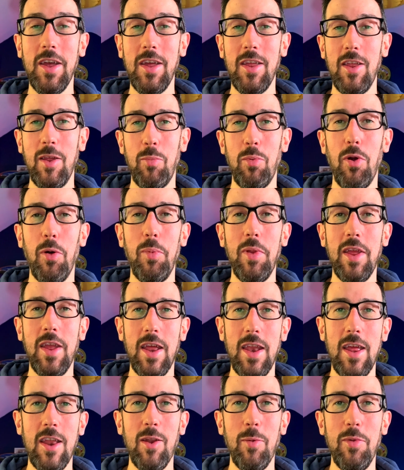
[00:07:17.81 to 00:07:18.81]
you're probably going
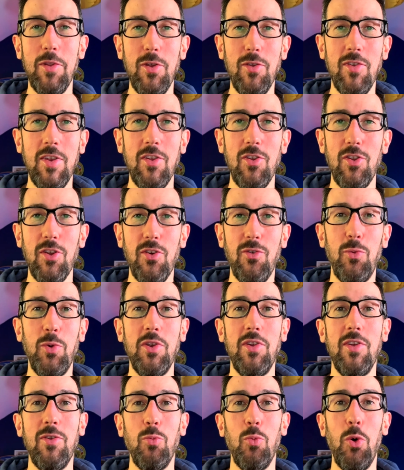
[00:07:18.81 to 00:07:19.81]
to end up losing stuff, which
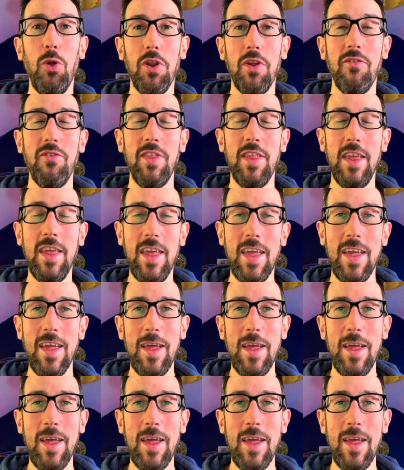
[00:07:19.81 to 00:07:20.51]
is one of the